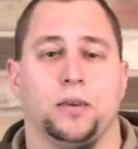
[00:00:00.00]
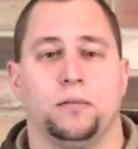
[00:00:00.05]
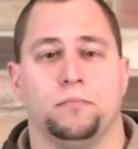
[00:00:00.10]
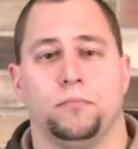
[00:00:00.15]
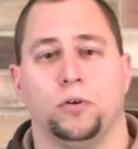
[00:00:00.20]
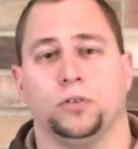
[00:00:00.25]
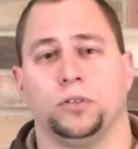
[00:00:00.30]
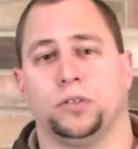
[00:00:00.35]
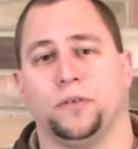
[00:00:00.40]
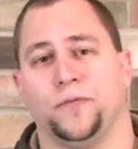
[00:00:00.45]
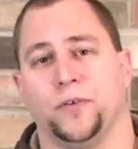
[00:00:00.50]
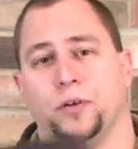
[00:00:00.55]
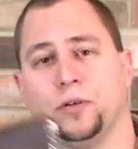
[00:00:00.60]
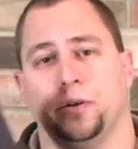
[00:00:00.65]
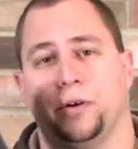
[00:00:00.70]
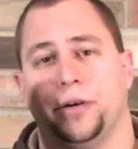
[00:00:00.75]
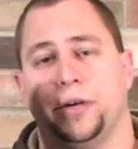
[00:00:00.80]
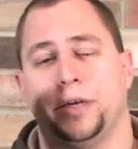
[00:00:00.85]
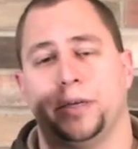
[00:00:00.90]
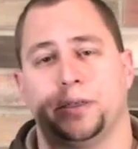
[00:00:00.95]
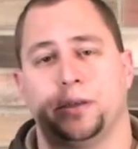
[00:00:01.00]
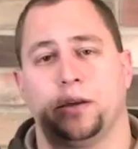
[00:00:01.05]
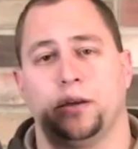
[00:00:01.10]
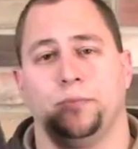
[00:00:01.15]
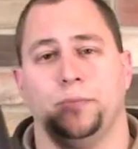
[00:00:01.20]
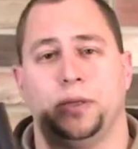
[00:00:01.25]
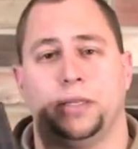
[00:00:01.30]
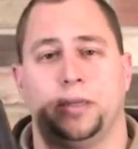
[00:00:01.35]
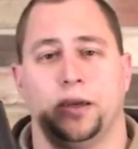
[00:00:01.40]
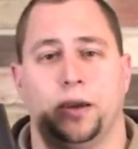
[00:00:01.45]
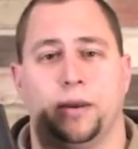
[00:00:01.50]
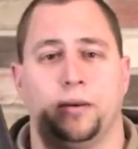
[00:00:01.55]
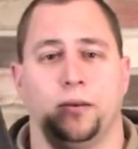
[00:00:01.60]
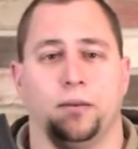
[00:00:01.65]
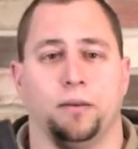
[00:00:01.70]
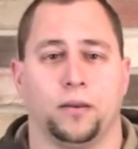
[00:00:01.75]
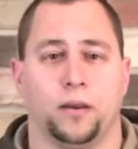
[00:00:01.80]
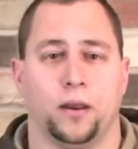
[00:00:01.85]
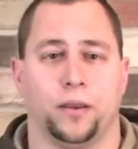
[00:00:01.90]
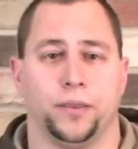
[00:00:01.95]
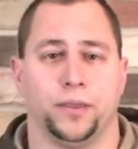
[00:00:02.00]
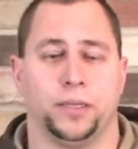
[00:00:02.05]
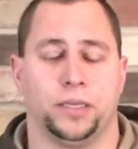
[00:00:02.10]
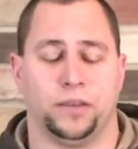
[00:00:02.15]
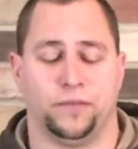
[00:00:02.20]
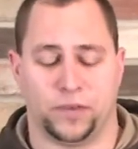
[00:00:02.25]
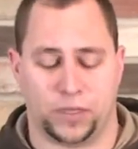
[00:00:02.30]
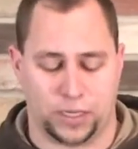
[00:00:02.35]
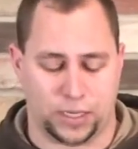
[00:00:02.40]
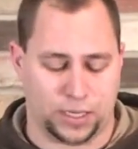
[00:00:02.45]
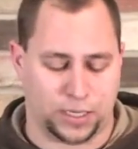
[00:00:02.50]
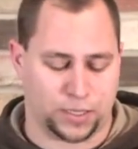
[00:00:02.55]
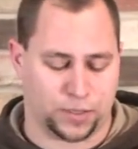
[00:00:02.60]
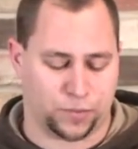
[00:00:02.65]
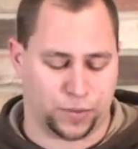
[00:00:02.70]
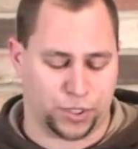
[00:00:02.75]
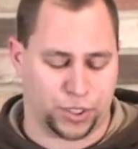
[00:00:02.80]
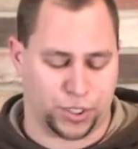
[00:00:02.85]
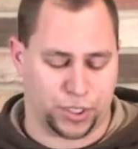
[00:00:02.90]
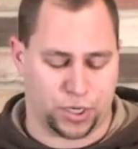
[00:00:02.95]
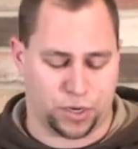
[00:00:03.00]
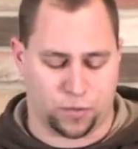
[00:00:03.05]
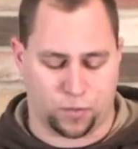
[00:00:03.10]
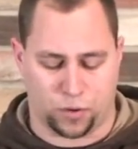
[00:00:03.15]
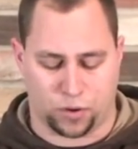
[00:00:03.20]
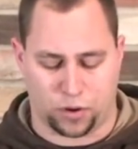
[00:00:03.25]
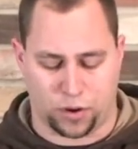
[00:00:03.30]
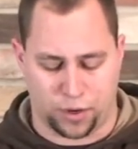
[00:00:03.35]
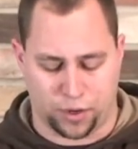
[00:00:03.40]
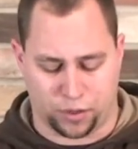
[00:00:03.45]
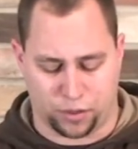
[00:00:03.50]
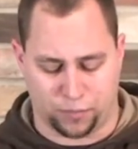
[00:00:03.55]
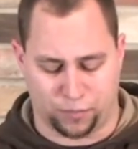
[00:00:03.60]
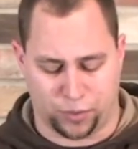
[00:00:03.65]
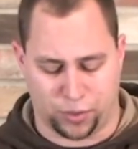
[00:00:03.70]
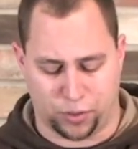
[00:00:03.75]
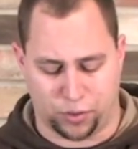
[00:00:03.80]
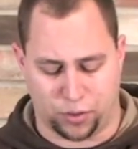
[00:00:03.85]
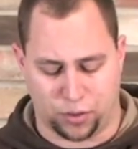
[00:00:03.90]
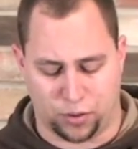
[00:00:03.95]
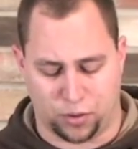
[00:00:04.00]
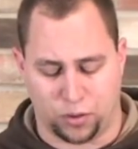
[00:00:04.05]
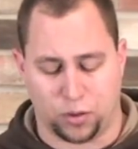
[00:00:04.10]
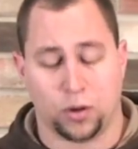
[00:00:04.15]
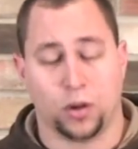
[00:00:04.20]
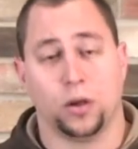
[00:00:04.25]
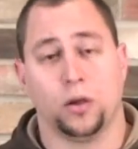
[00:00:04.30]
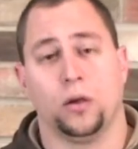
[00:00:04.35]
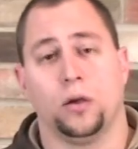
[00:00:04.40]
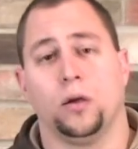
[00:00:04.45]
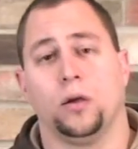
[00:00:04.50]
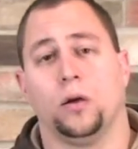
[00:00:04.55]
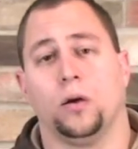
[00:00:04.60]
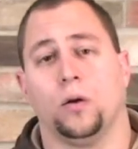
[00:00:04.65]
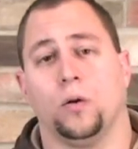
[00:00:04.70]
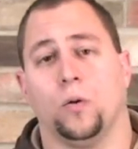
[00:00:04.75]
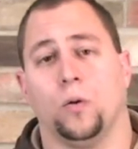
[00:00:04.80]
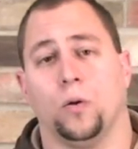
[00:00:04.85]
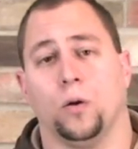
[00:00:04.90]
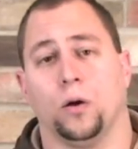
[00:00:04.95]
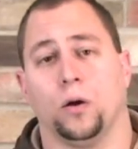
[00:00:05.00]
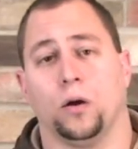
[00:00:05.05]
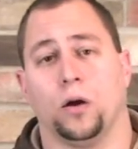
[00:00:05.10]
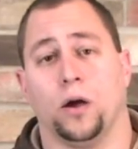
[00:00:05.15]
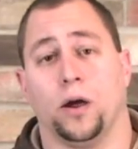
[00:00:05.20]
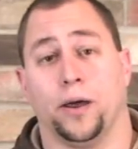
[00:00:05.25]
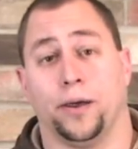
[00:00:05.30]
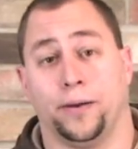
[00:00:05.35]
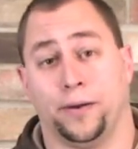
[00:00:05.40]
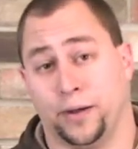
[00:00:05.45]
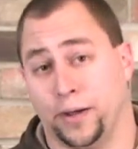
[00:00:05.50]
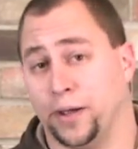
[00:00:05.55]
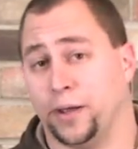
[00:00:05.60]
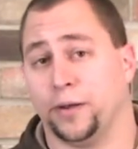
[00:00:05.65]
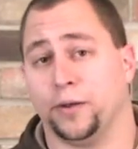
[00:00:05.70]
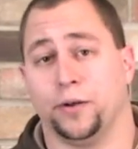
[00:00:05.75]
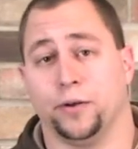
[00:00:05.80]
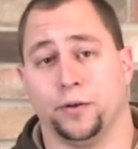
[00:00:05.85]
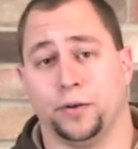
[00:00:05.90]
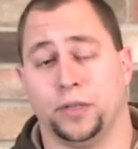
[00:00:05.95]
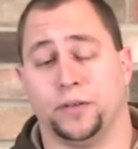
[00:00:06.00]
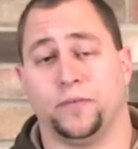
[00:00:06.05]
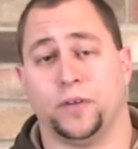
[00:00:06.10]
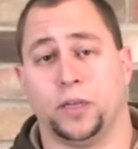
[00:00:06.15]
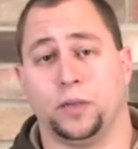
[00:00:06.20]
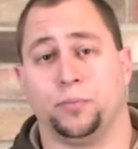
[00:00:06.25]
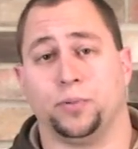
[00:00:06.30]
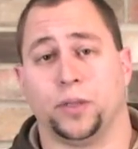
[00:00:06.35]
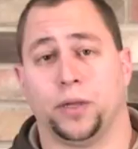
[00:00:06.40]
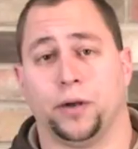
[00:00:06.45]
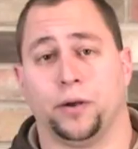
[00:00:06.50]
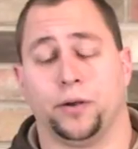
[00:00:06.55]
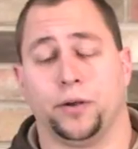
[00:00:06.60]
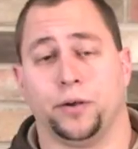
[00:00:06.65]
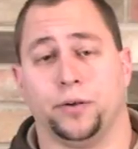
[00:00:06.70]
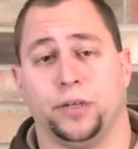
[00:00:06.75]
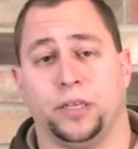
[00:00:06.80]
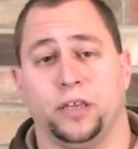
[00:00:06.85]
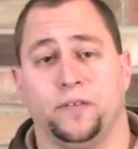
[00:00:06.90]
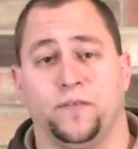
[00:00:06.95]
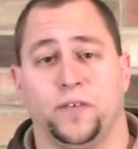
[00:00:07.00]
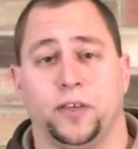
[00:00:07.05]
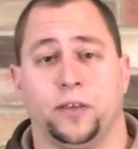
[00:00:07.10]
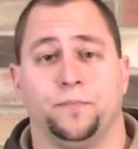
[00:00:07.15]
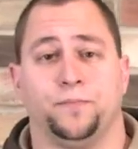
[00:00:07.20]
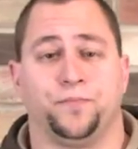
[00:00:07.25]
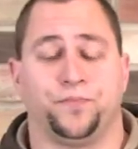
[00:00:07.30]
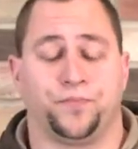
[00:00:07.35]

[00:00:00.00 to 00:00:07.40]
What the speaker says: Most of your learning is going to be done on the DVDs, which work on your computer or on your DVD player and your TV.